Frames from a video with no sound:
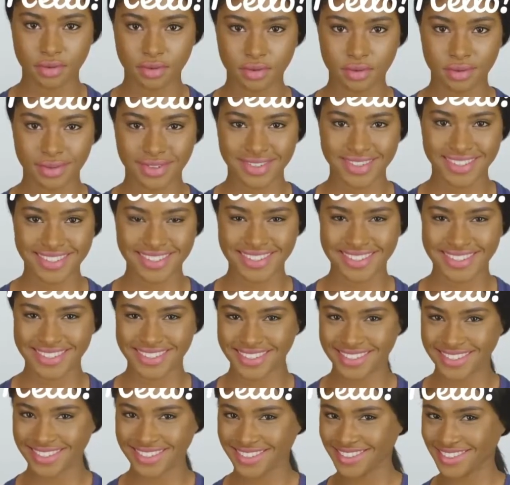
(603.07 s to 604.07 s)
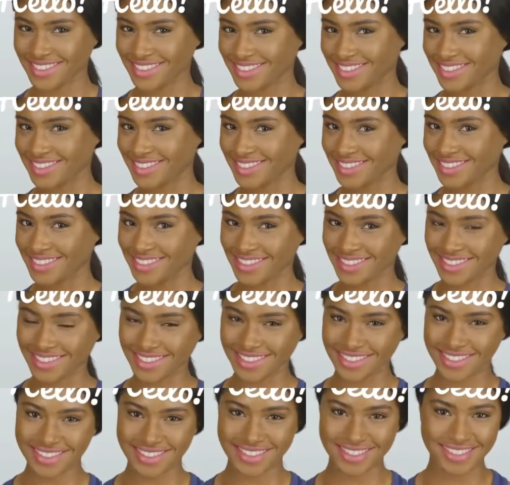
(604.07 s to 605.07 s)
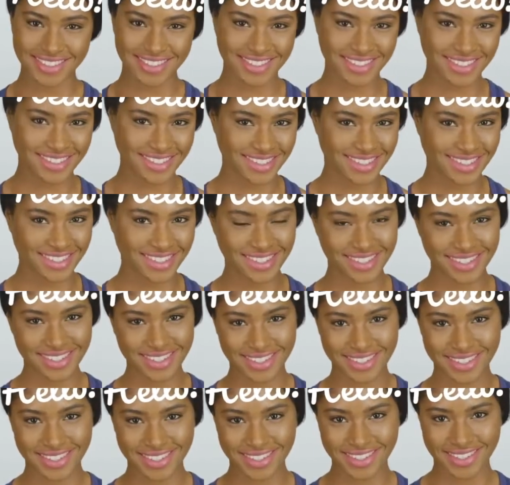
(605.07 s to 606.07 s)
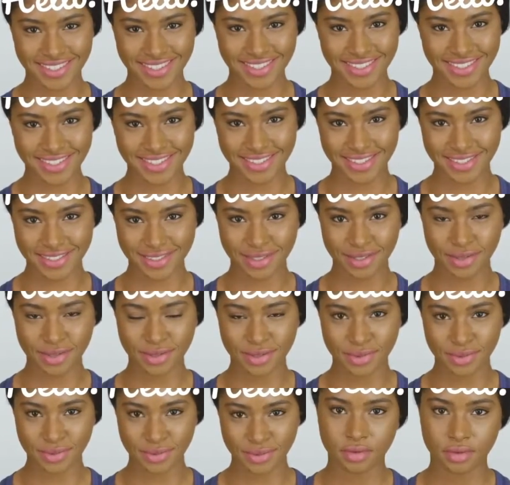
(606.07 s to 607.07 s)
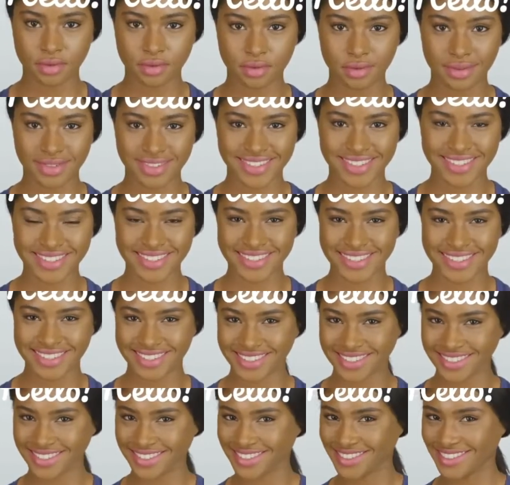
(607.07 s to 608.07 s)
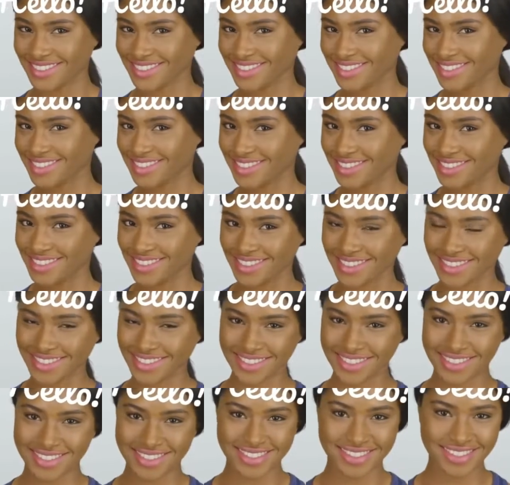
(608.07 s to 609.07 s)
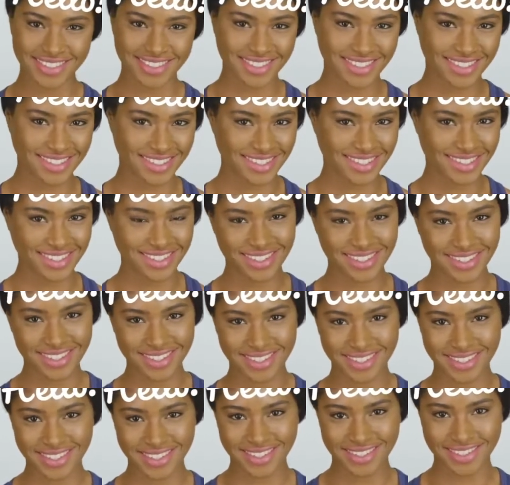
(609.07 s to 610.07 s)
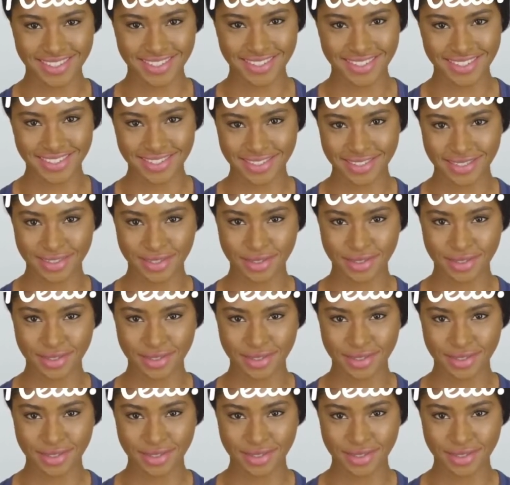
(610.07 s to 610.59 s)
So we'll just take our z and we'll take uh, the original z. We're going to subtract